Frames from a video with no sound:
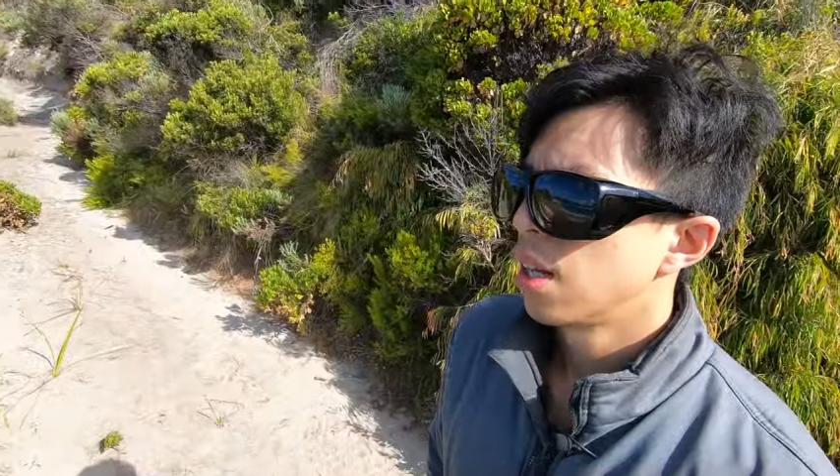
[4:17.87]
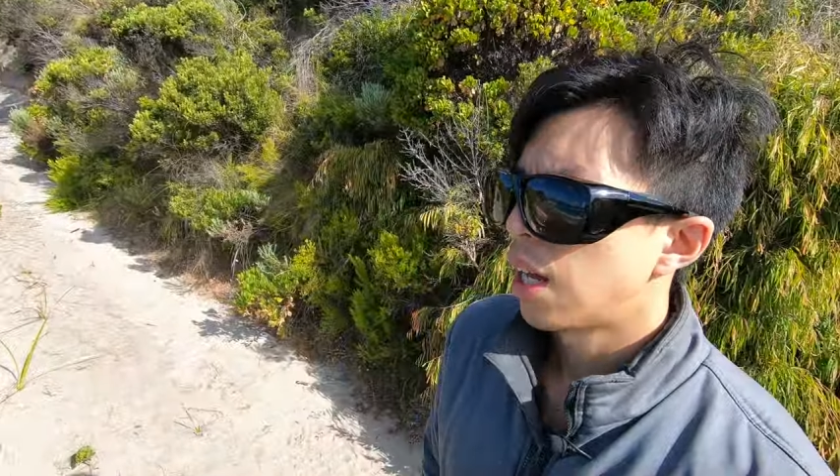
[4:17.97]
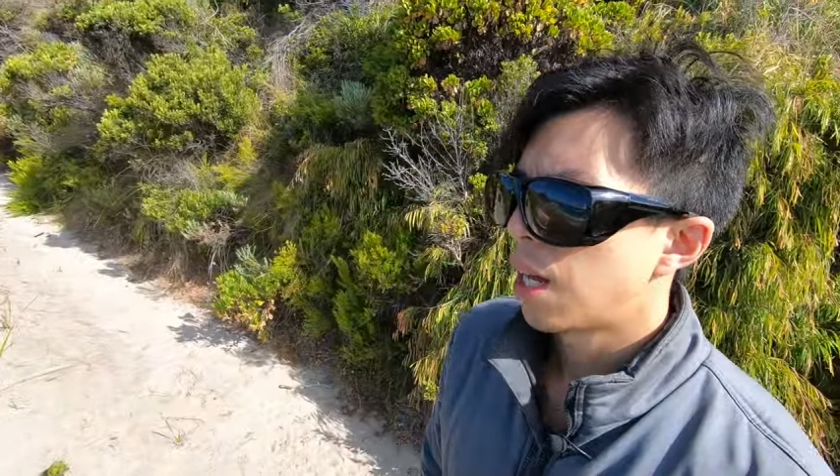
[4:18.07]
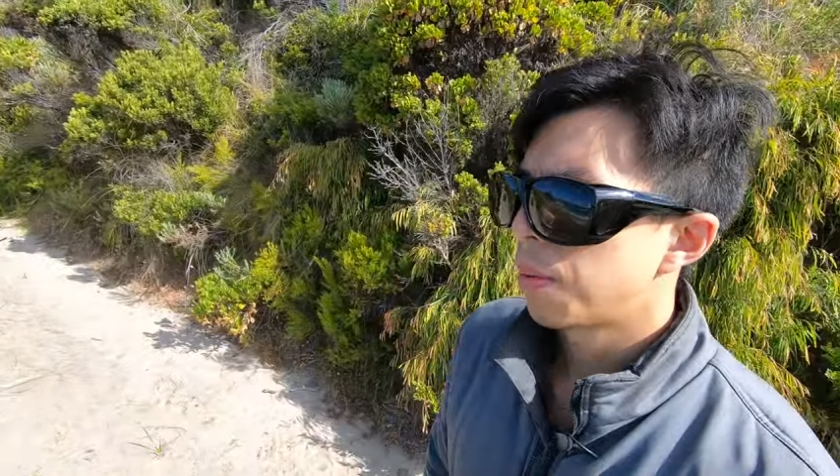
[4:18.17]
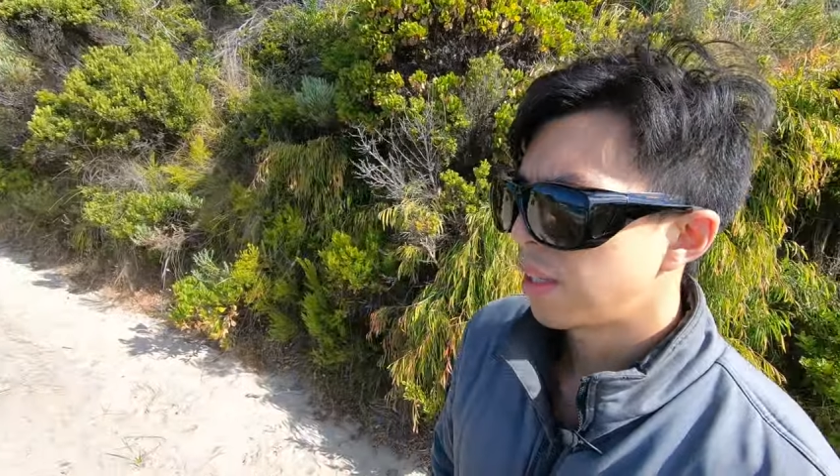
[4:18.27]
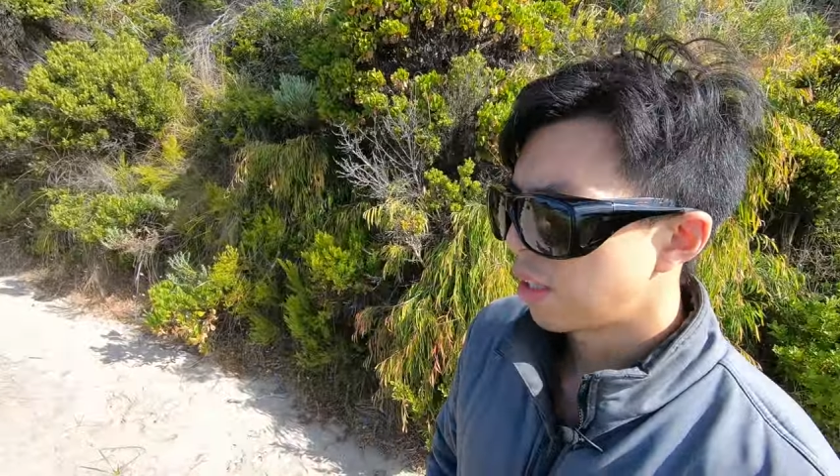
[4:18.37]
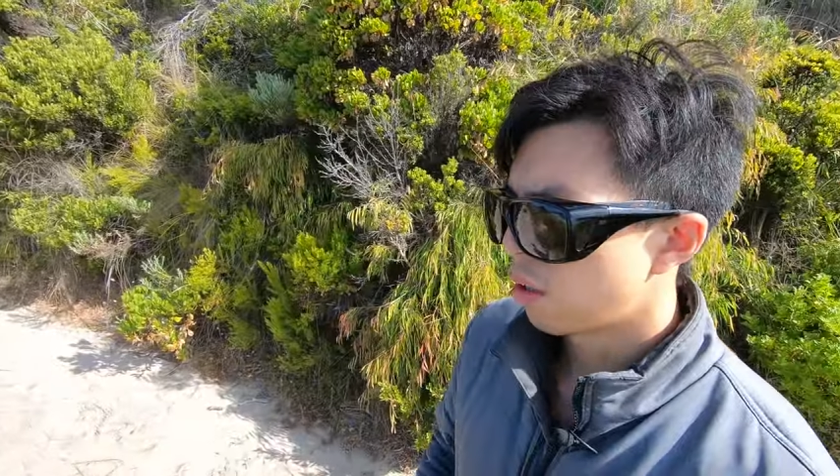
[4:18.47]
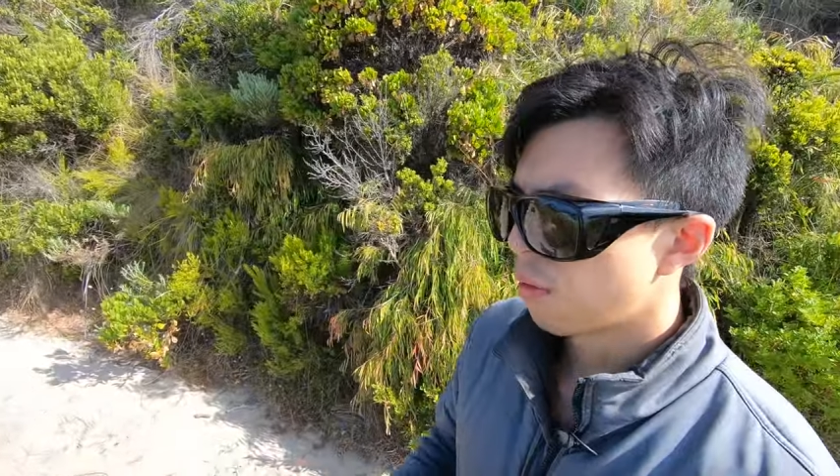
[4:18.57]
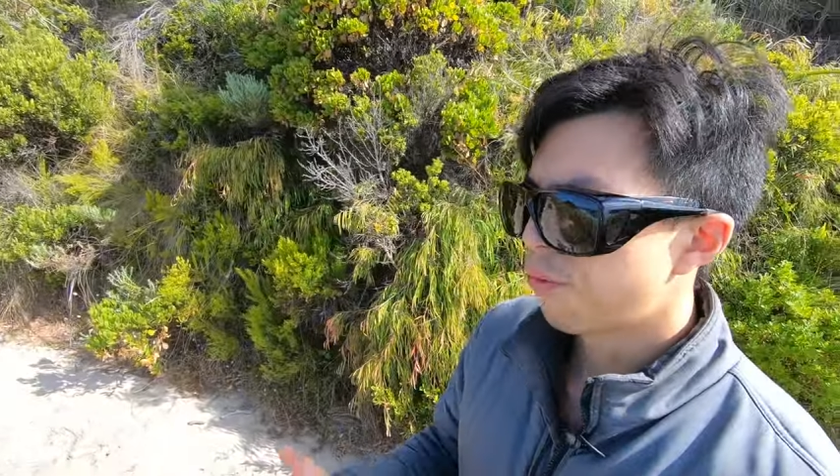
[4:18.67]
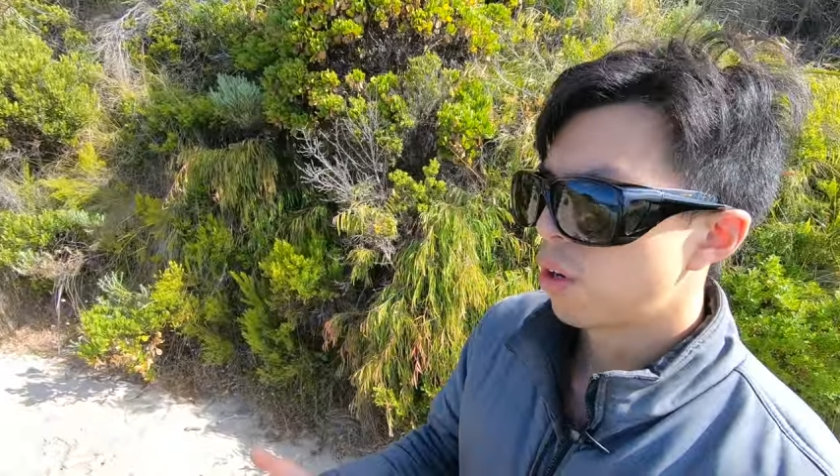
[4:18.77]
But in
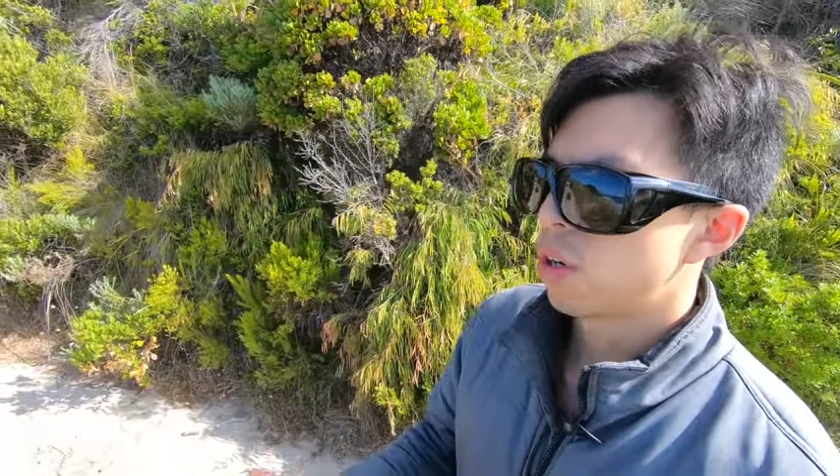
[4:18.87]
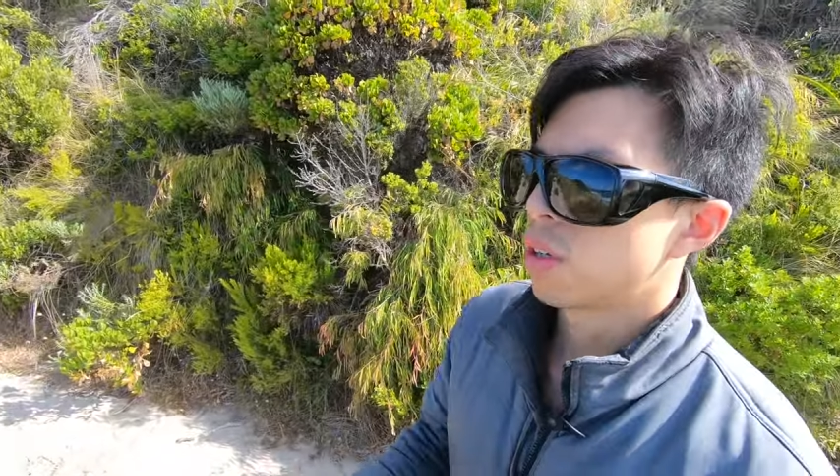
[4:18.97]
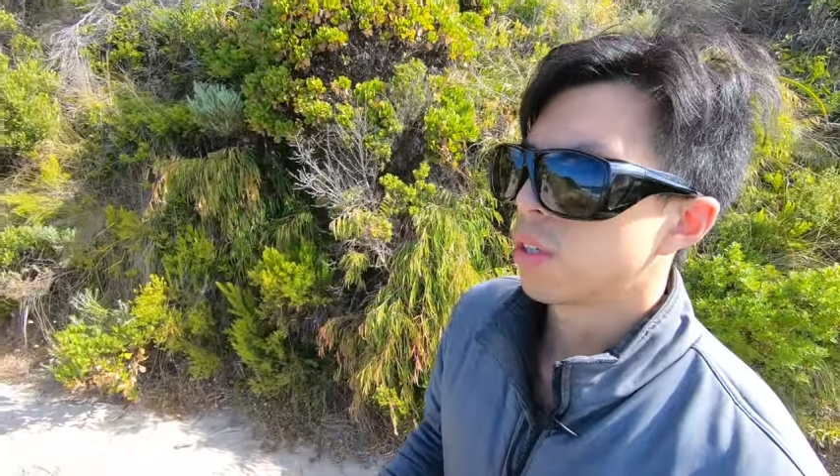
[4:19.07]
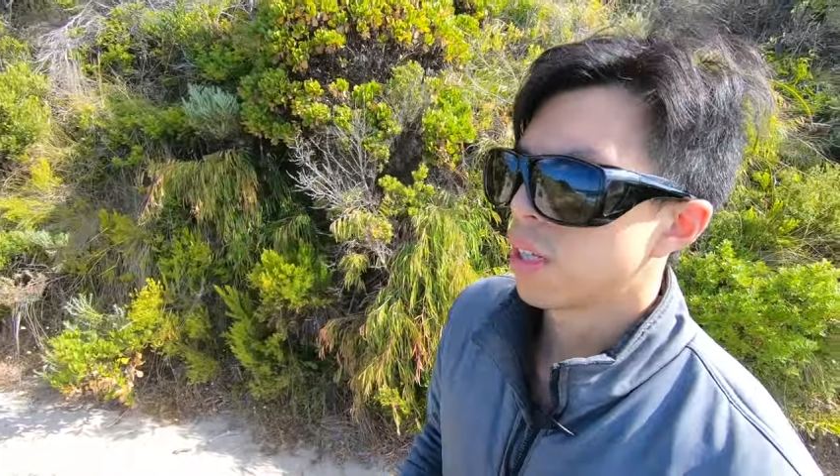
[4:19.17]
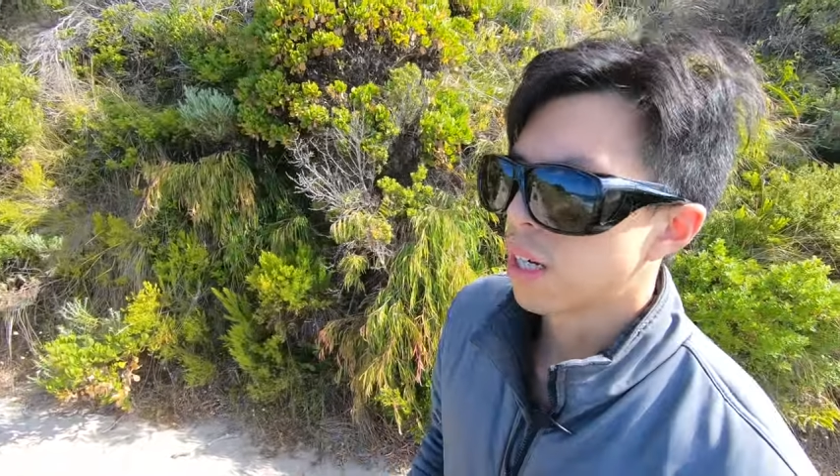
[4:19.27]
off-road,